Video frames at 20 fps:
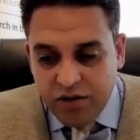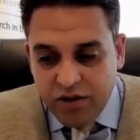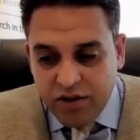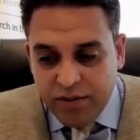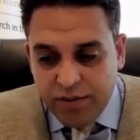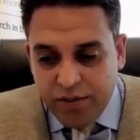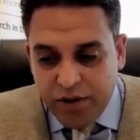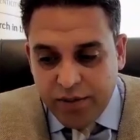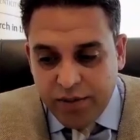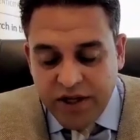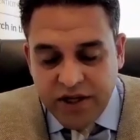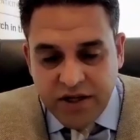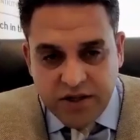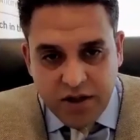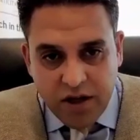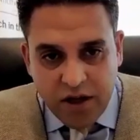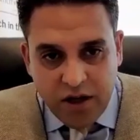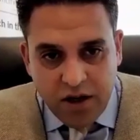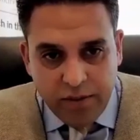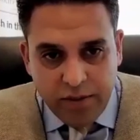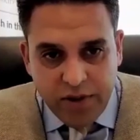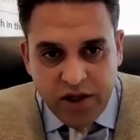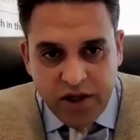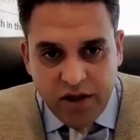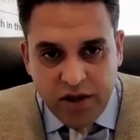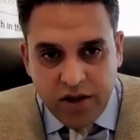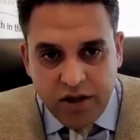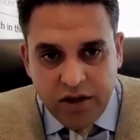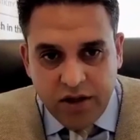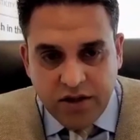the Burmese
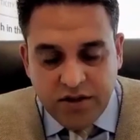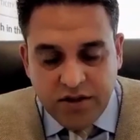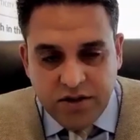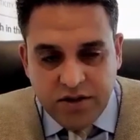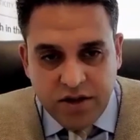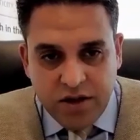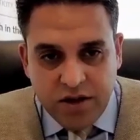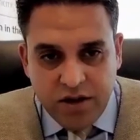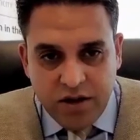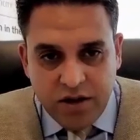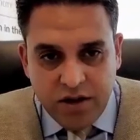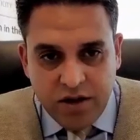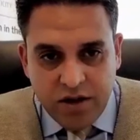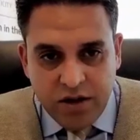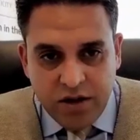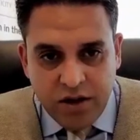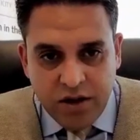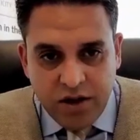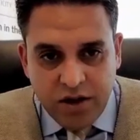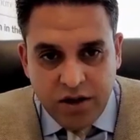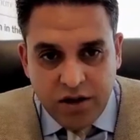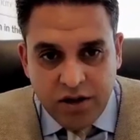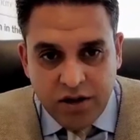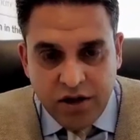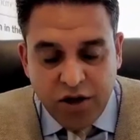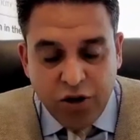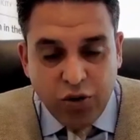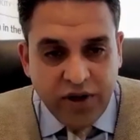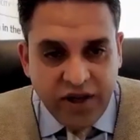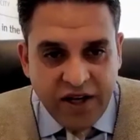army is
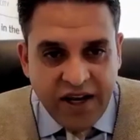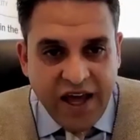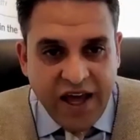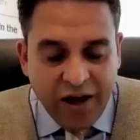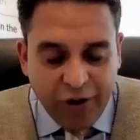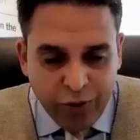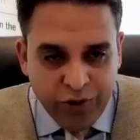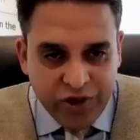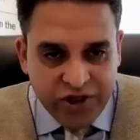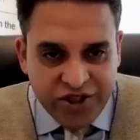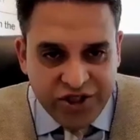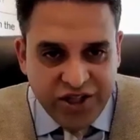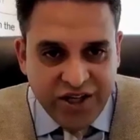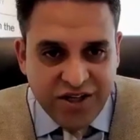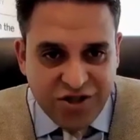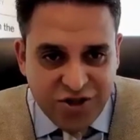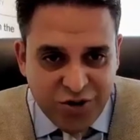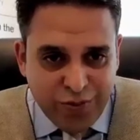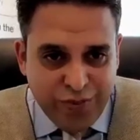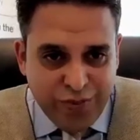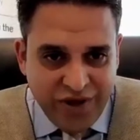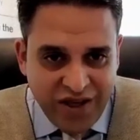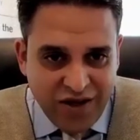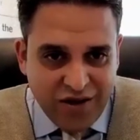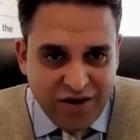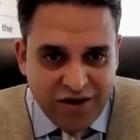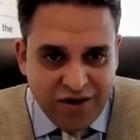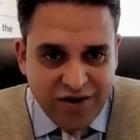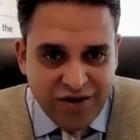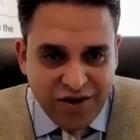the only language they
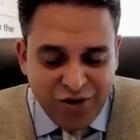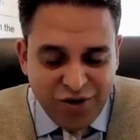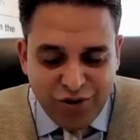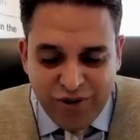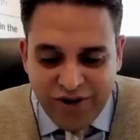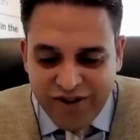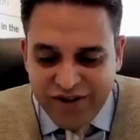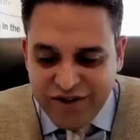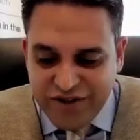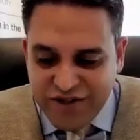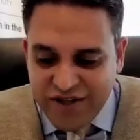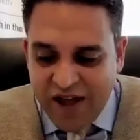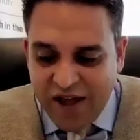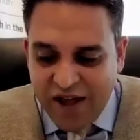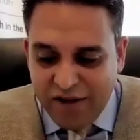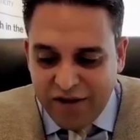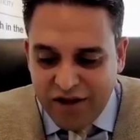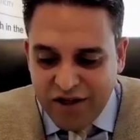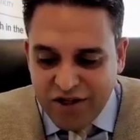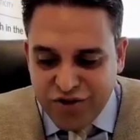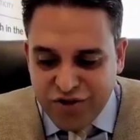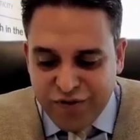speak or understand is,